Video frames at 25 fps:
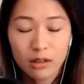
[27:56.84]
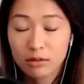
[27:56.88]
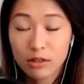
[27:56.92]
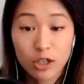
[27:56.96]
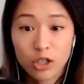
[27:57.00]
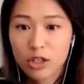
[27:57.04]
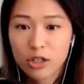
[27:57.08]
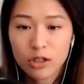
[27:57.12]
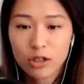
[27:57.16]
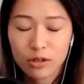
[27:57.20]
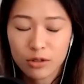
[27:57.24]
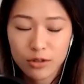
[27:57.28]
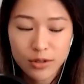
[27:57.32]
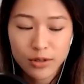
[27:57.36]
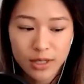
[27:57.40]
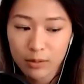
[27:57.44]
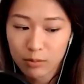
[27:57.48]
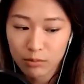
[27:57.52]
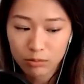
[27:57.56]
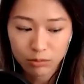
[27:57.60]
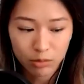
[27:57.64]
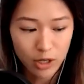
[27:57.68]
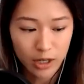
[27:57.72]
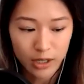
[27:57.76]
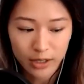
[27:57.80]
the shoes
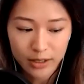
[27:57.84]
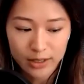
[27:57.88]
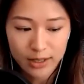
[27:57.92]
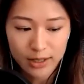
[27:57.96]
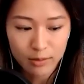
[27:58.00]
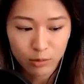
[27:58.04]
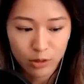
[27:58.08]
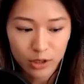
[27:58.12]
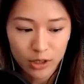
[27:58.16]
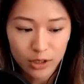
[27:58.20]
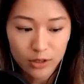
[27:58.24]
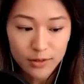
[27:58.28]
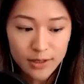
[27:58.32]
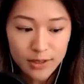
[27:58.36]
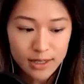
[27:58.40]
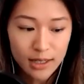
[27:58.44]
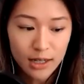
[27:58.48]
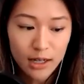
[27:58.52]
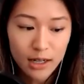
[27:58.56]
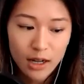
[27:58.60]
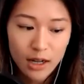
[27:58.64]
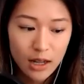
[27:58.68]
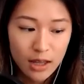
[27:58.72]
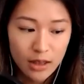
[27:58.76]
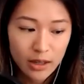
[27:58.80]
and products they produce.
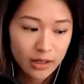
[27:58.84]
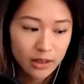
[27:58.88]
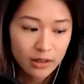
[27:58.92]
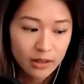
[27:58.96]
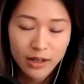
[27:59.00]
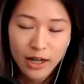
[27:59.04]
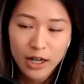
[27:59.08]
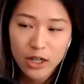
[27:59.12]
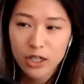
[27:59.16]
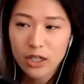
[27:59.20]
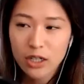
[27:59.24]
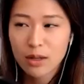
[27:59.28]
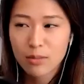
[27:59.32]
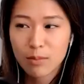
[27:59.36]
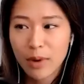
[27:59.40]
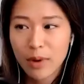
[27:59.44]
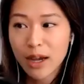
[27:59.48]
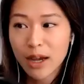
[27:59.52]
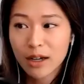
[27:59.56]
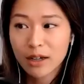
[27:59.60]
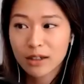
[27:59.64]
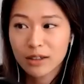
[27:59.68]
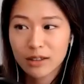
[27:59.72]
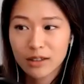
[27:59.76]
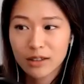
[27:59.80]
They don't actually make
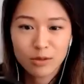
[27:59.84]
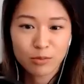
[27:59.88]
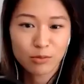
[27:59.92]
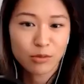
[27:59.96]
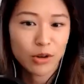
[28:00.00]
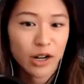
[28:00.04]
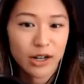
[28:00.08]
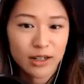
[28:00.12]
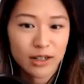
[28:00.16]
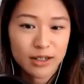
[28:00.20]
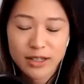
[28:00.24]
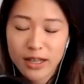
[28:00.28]
their products.